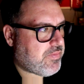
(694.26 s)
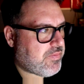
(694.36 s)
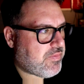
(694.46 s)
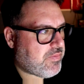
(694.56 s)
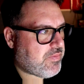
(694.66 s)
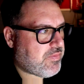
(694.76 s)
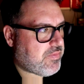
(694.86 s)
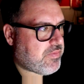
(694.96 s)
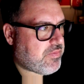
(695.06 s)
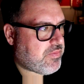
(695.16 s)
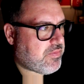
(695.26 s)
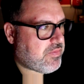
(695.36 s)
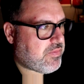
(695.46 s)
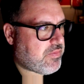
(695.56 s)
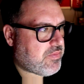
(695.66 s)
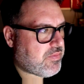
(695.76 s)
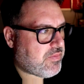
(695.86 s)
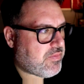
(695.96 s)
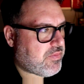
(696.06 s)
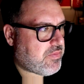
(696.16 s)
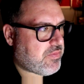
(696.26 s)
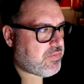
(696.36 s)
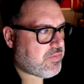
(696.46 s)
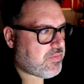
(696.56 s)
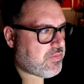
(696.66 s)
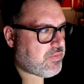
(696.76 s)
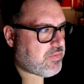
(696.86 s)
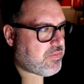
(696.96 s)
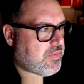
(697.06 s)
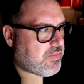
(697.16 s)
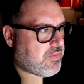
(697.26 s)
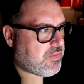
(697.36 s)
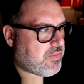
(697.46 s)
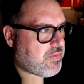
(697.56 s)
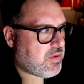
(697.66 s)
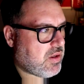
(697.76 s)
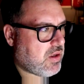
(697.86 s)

[no speech]